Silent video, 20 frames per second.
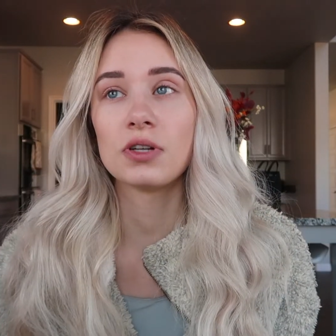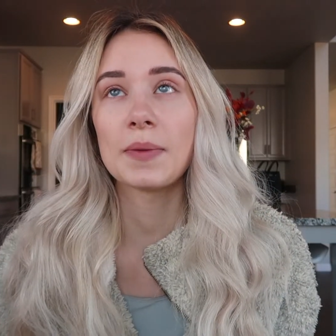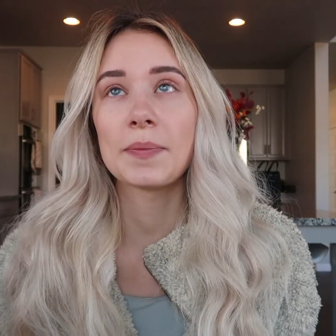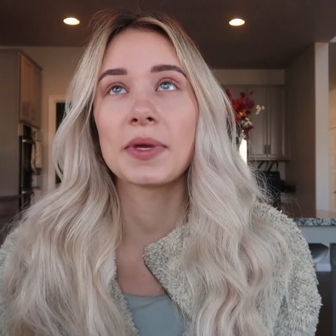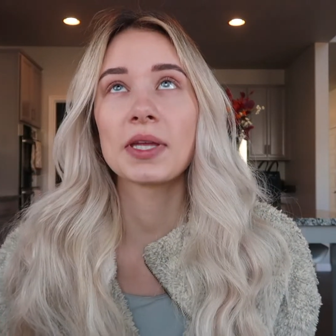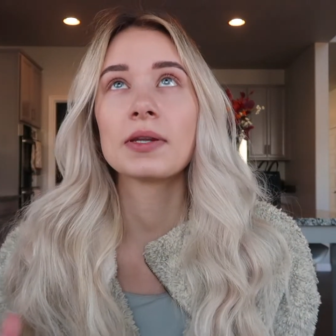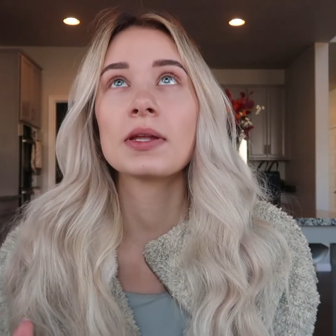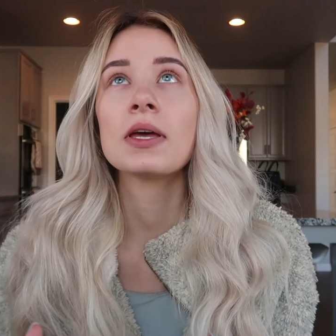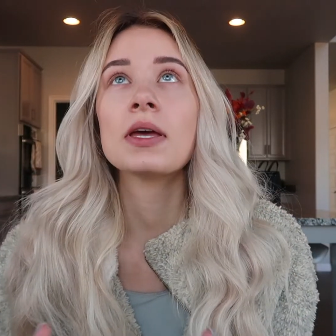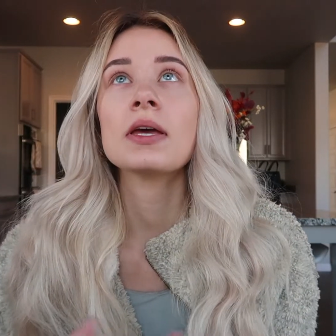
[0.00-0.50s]
I
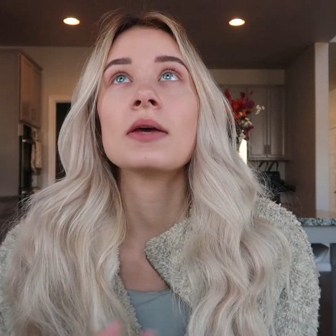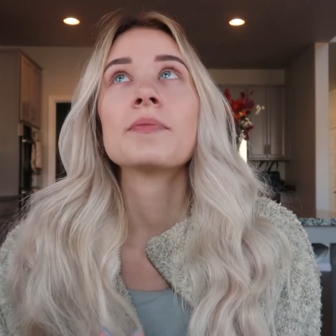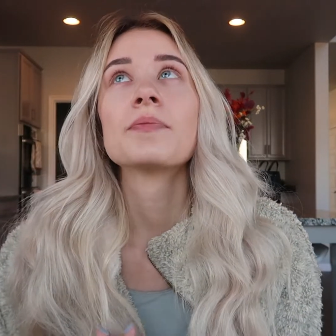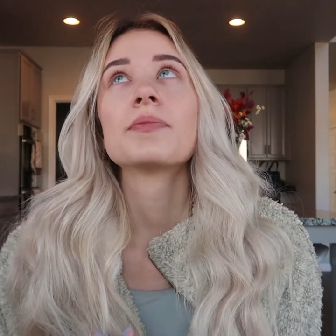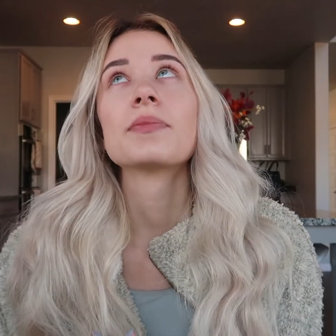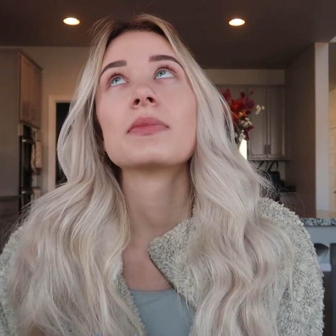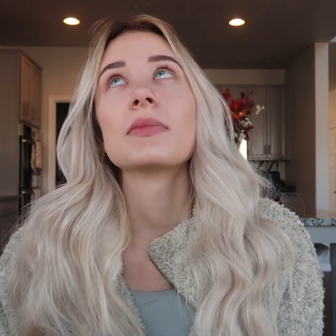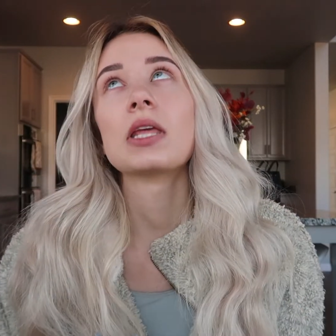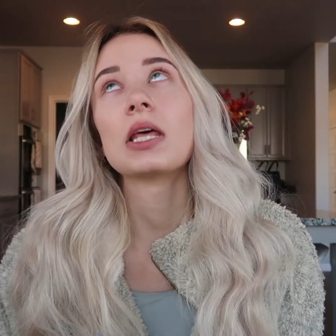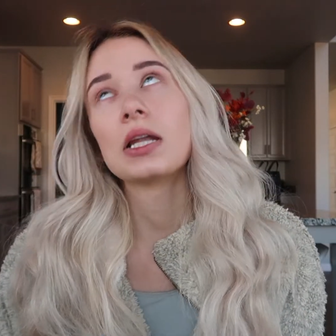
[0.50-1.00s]
mean,
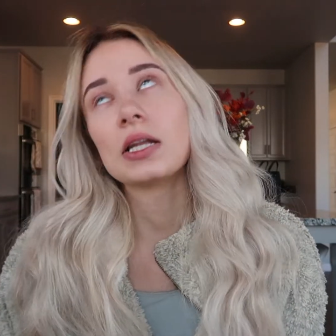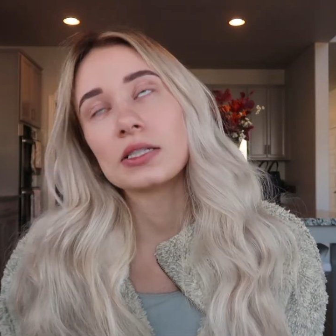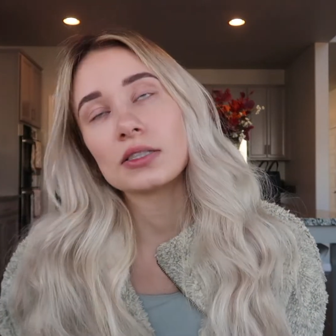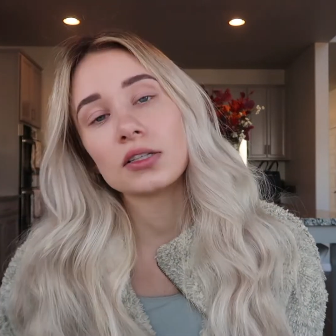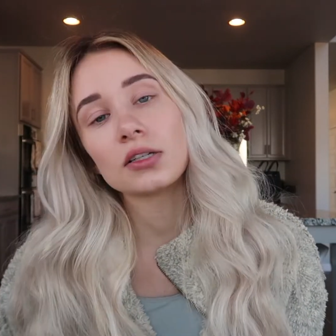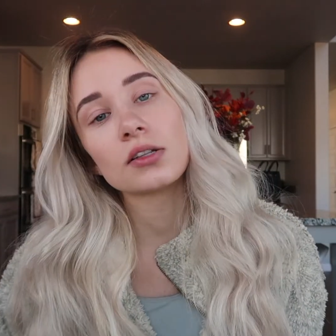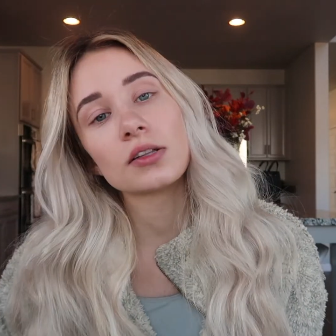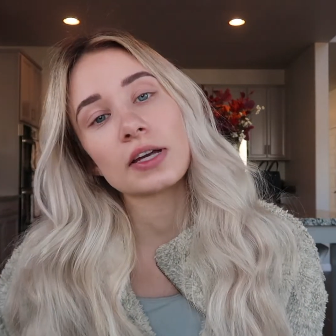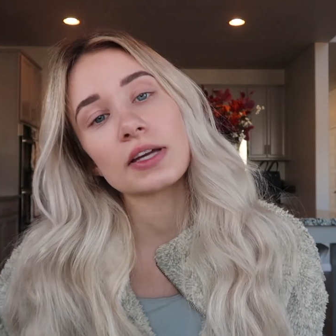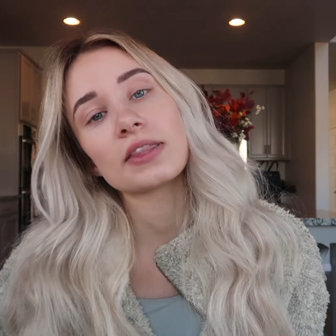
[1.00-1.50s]
it doesn't
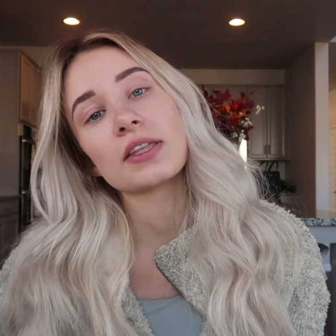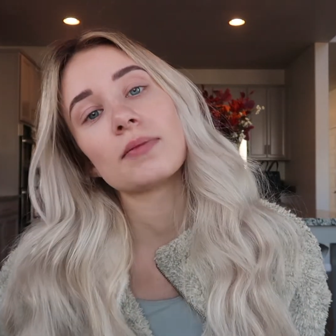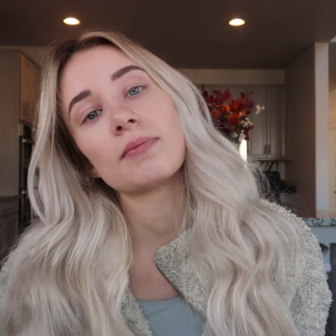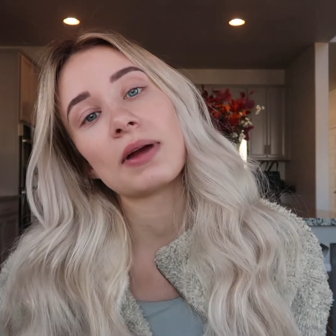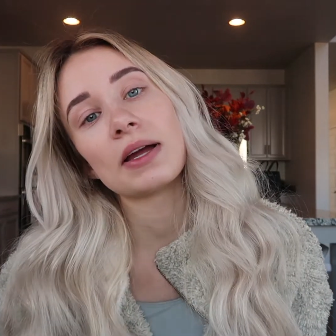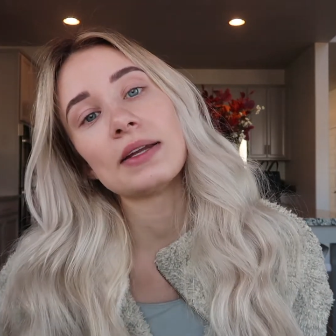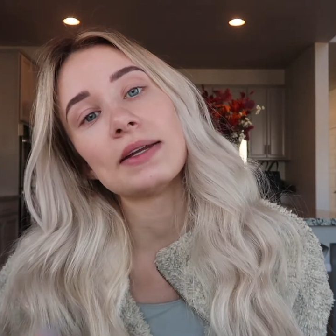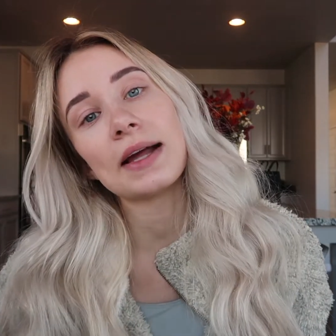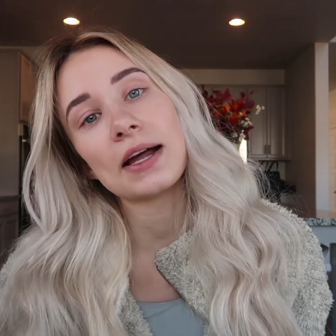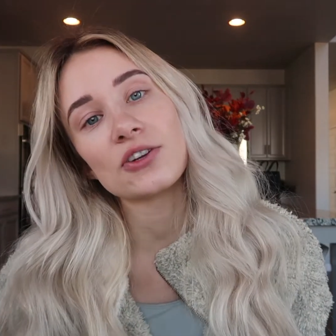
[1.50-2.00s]
look like they're
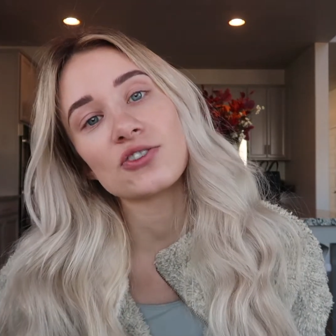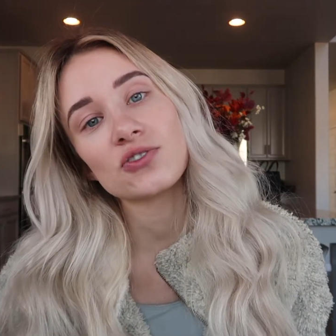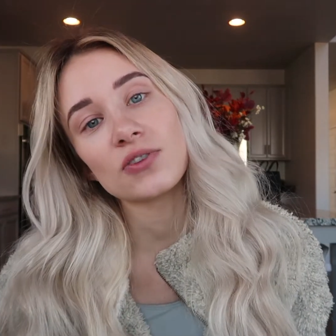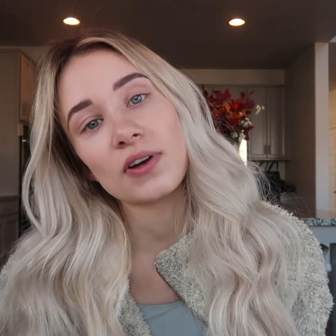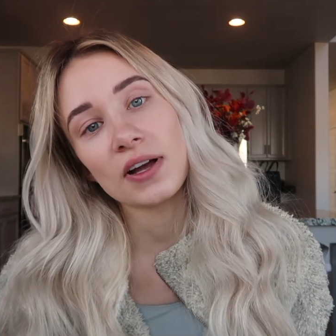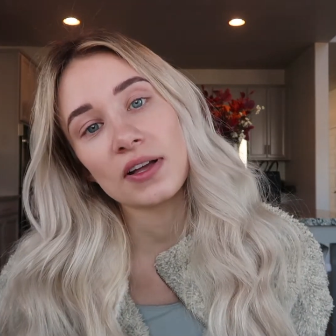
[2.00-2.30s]
my natural